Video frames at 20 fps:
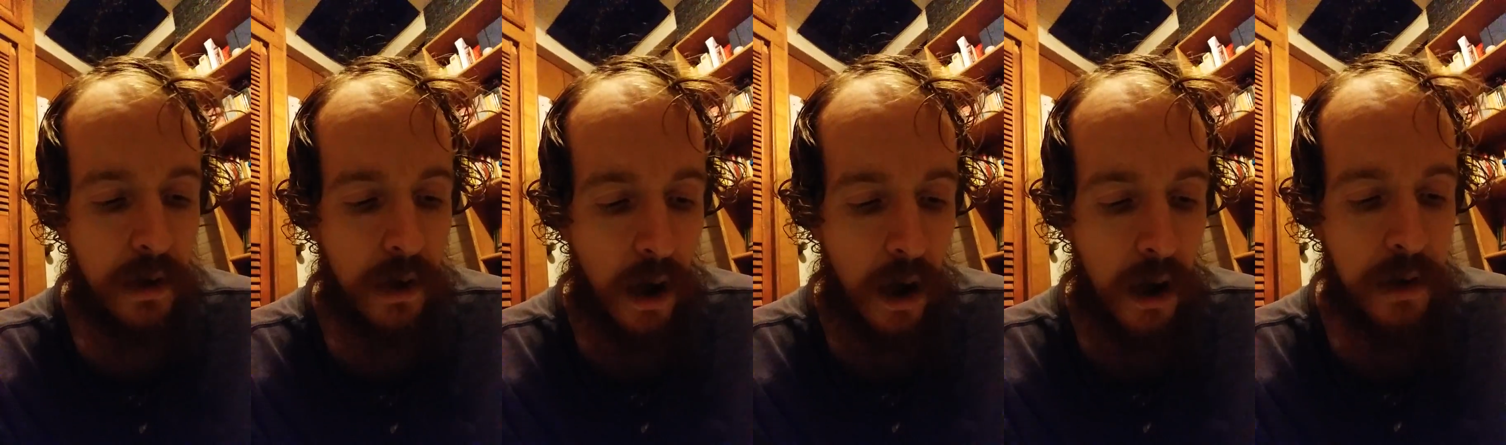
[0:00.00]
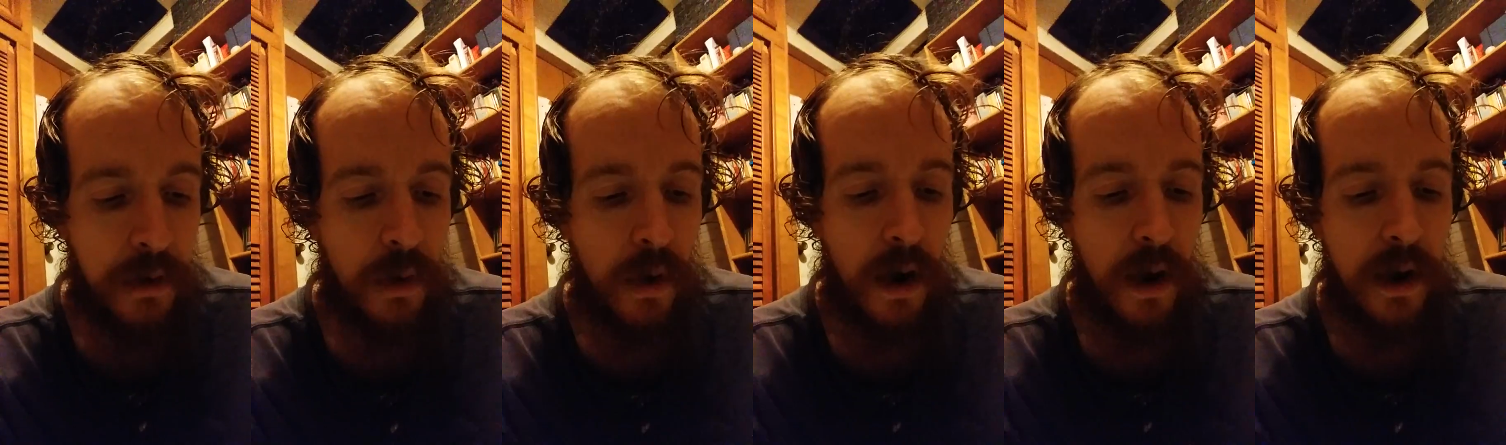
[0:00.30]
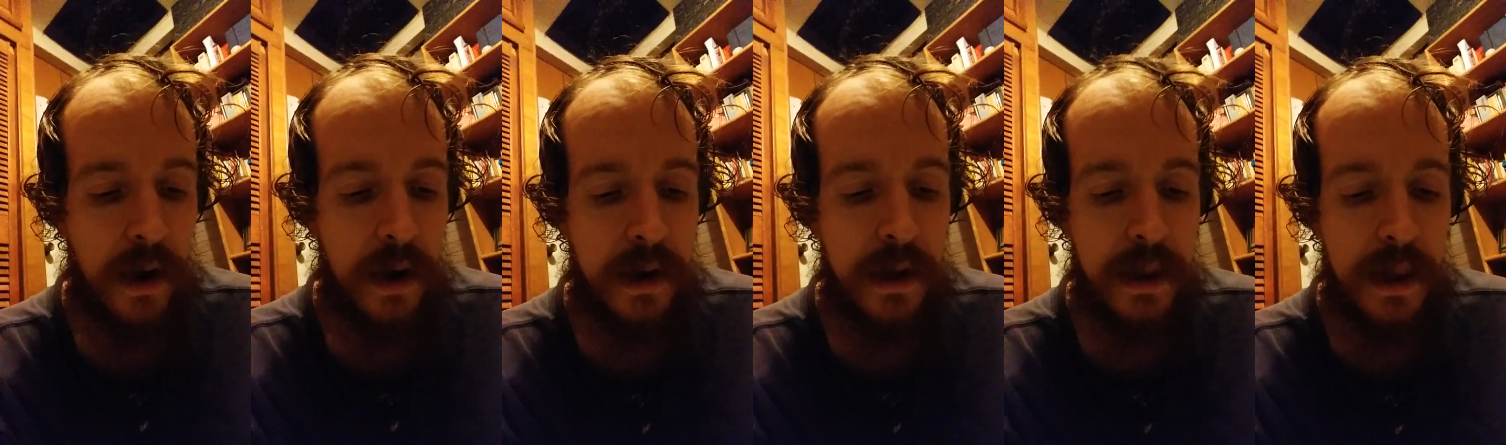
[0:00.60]
are
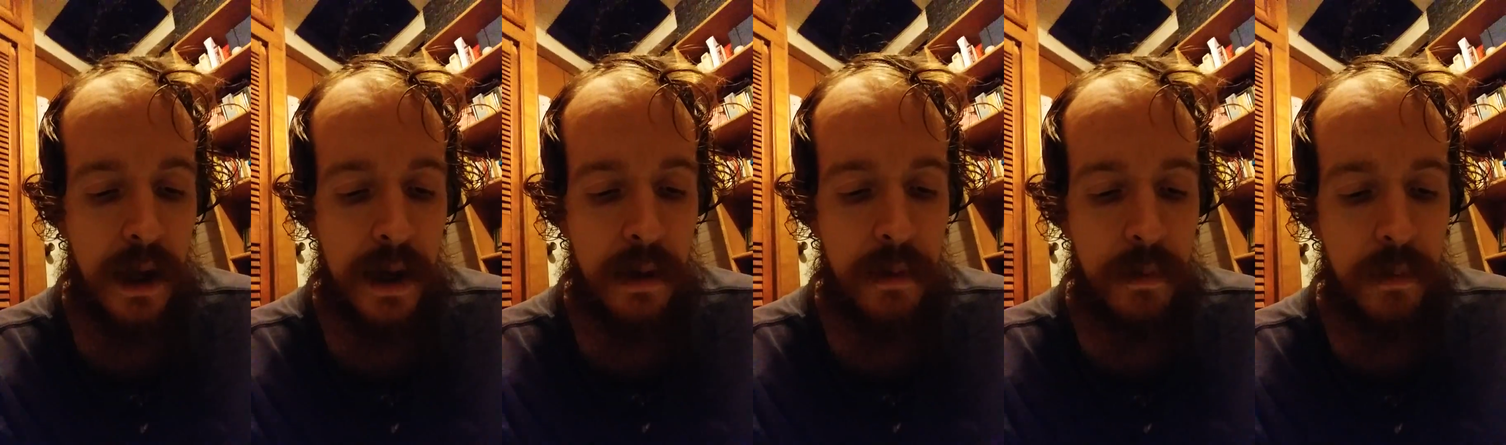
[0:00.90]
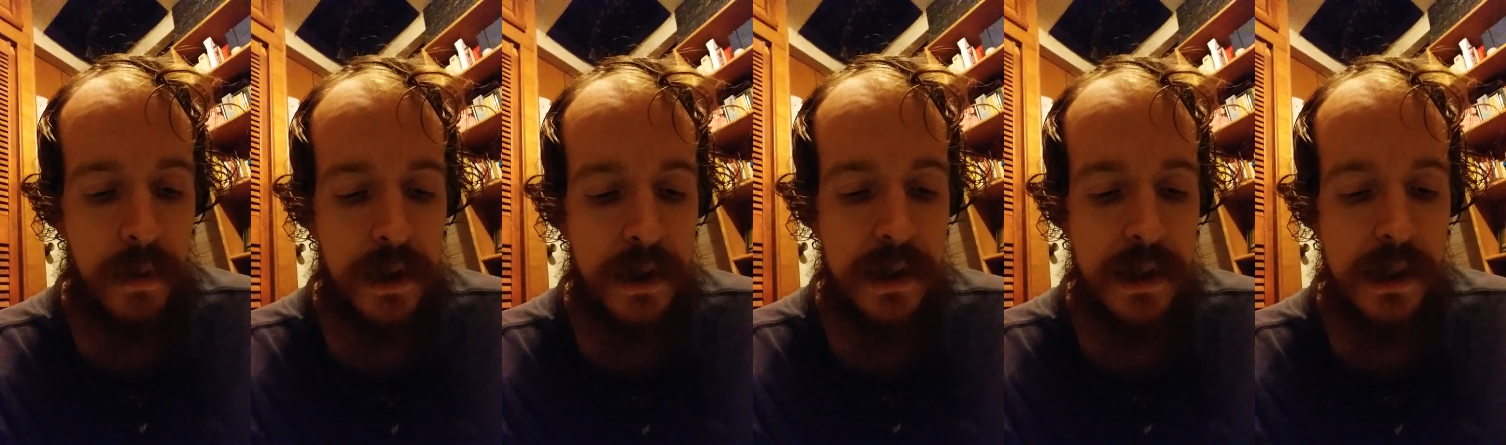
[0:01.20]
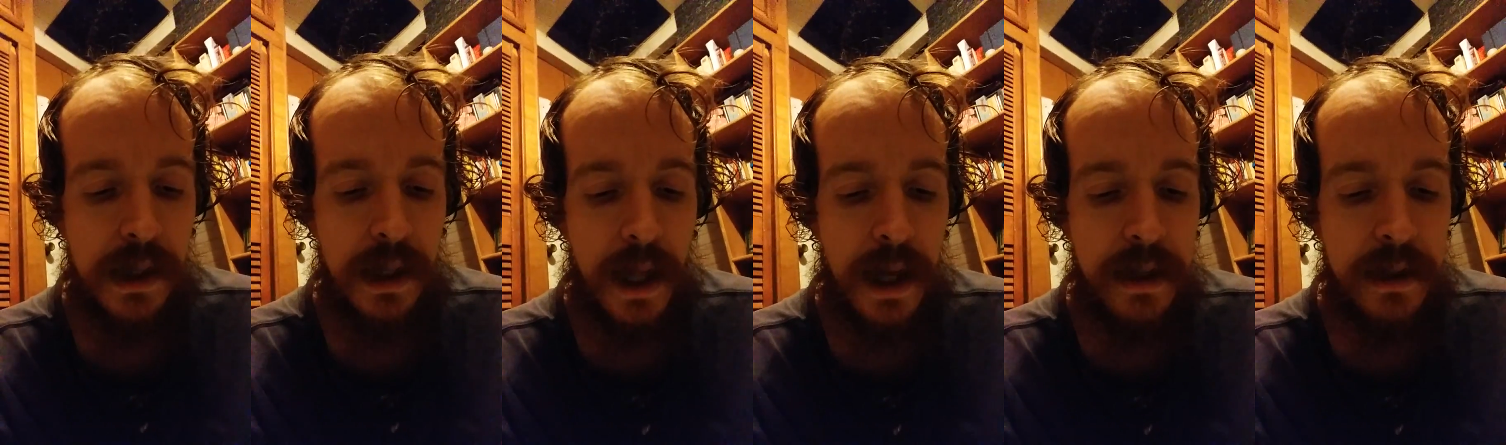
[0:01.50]
contrary to that which
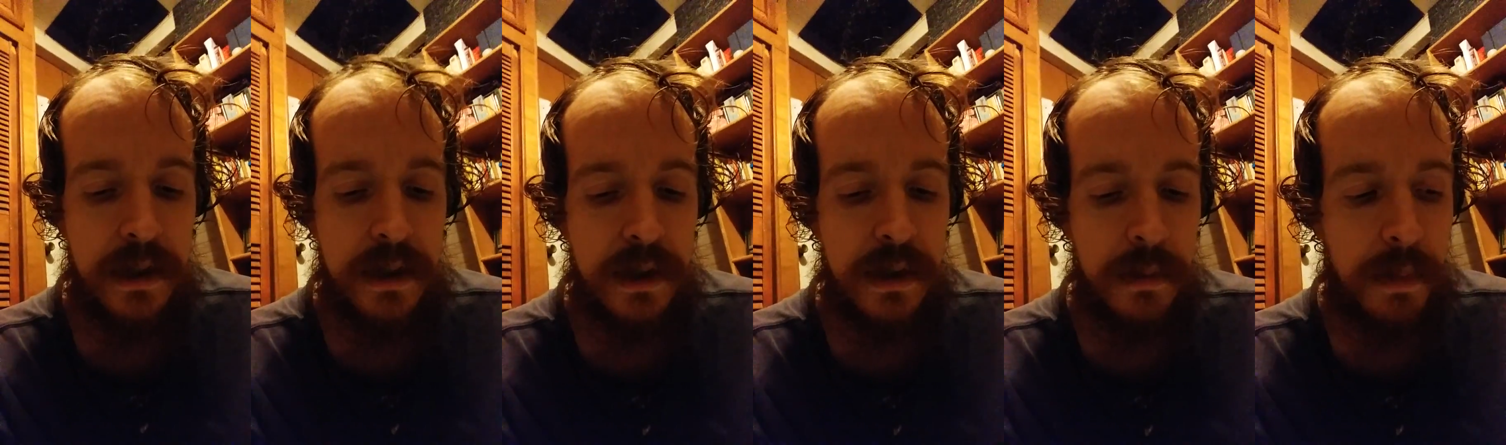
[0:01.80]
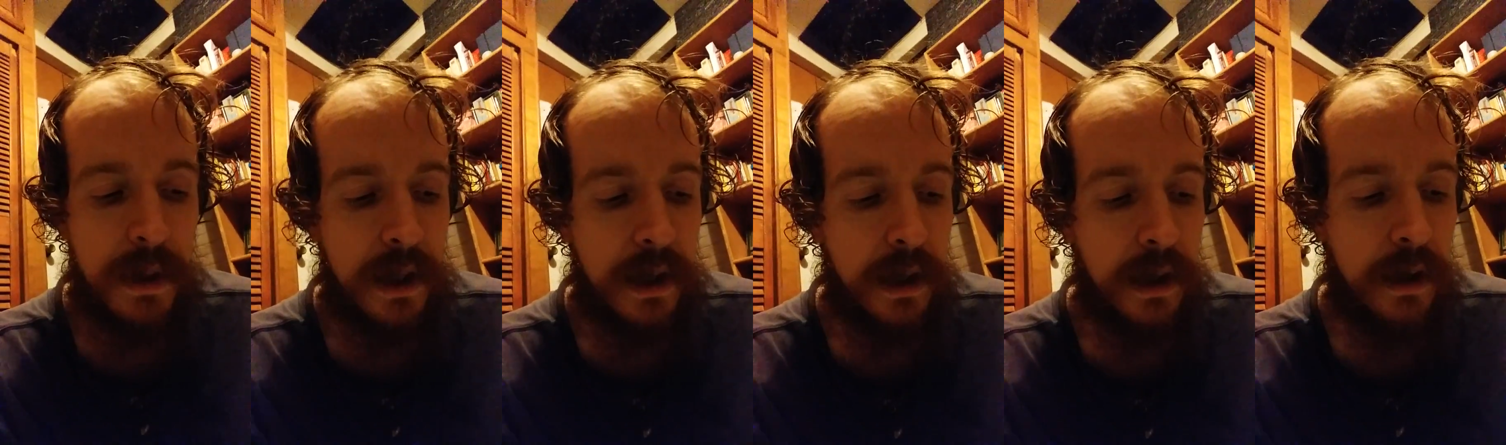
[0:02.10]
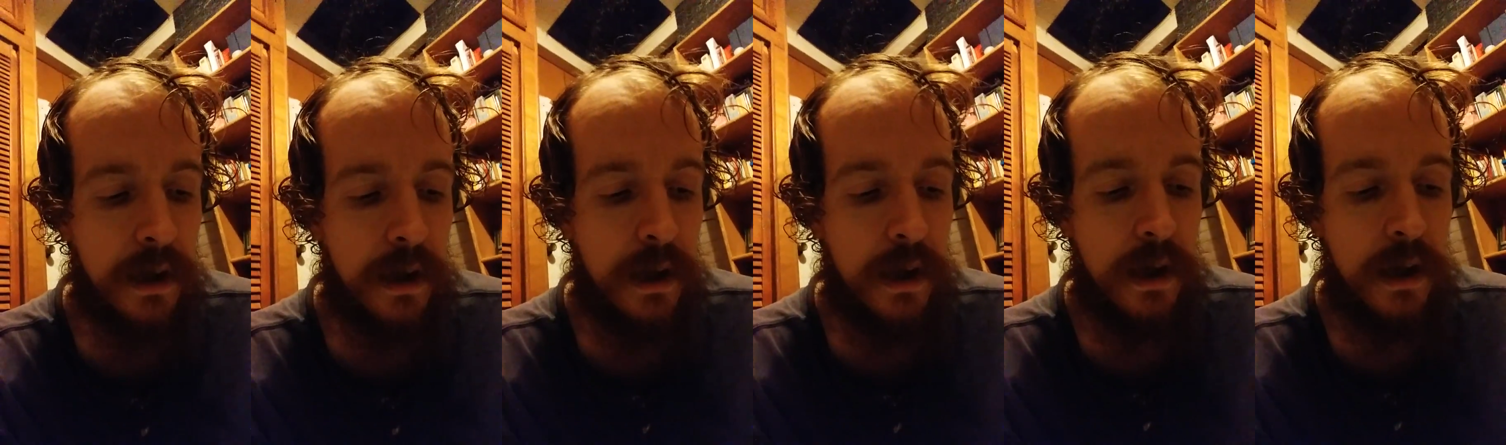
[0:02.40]
is alleged to be,